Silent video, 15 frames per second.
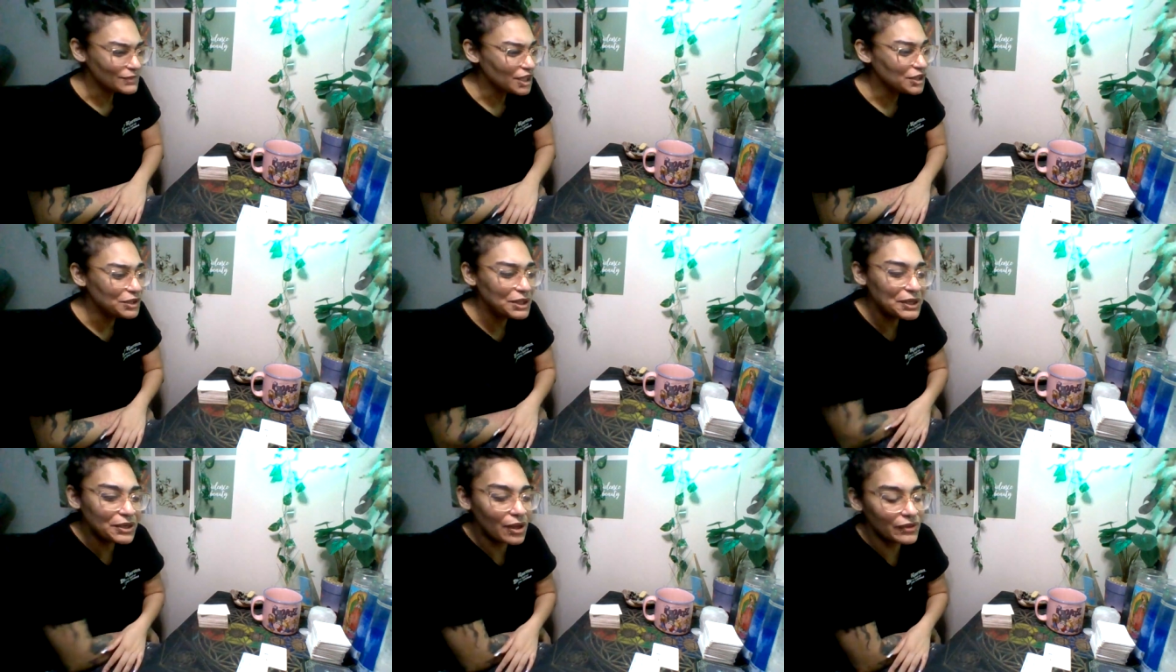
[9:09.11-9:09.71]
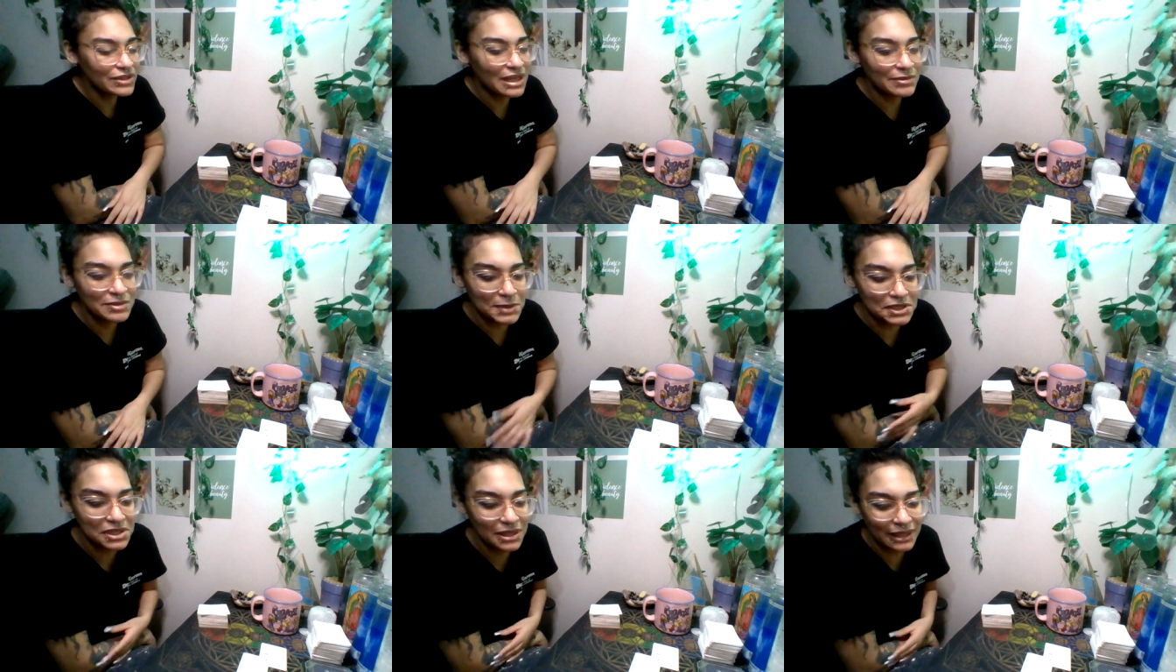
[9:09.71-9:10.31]
You hear it all the time,
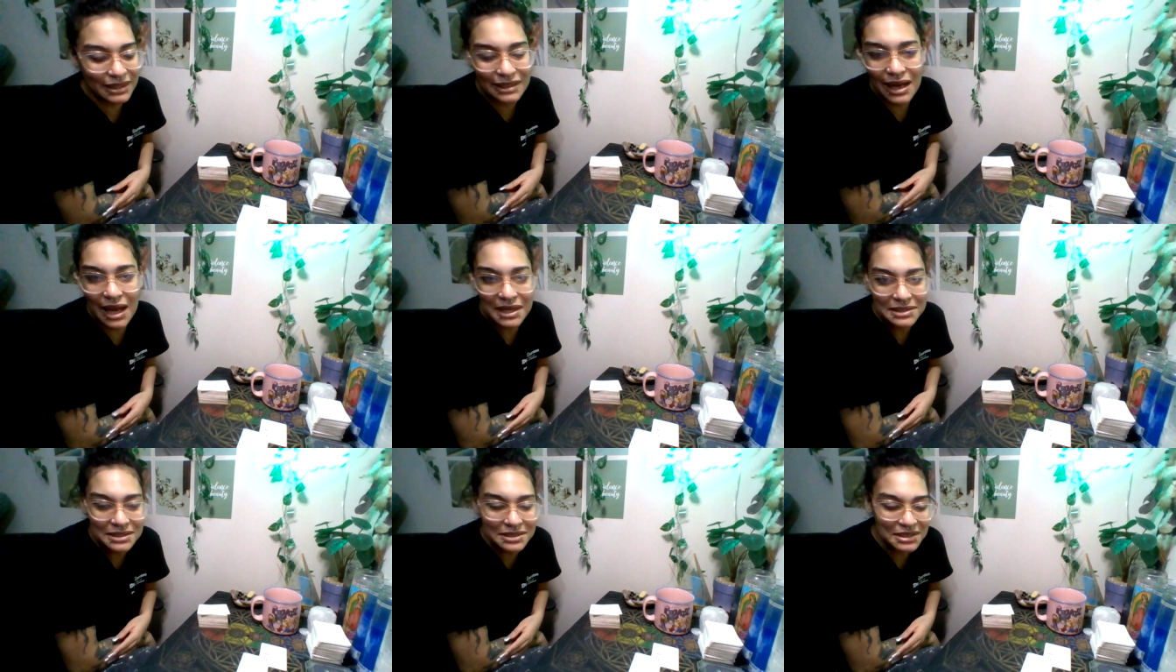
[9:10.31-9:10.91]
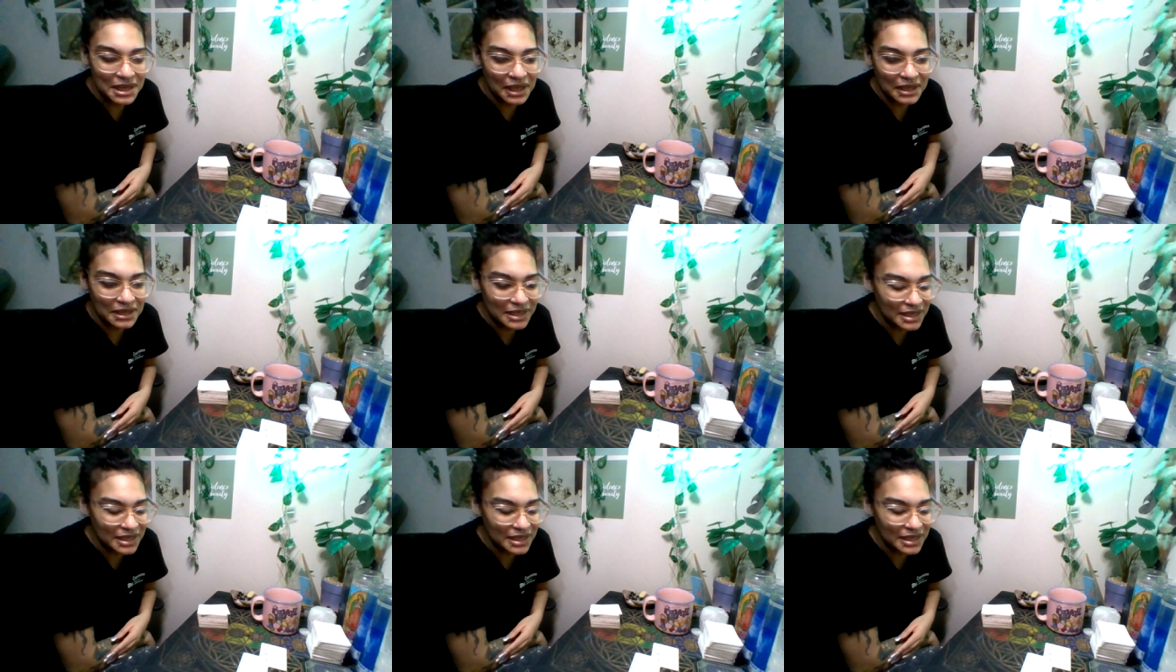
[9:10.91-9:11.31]
especially like in high society.